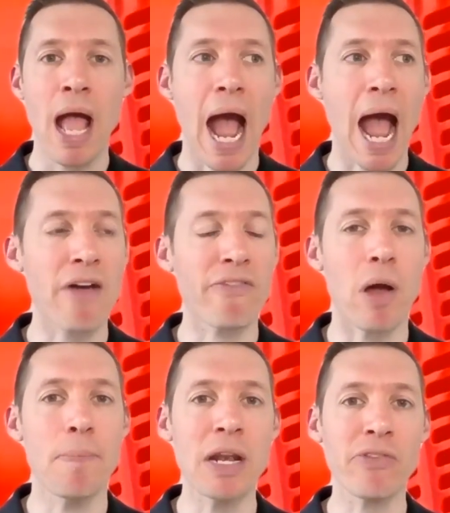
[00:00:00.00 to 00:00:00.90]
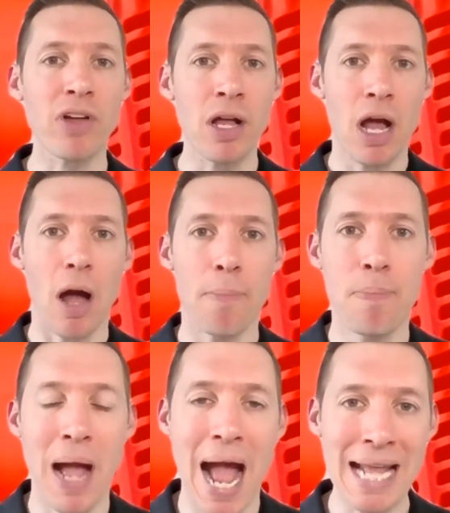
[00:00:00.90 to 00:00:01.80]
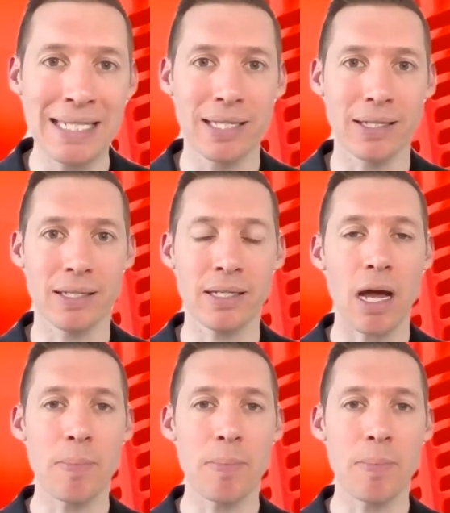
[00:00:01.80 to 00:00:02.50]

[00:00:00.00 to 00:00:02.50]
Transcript: have a bit of a pattern,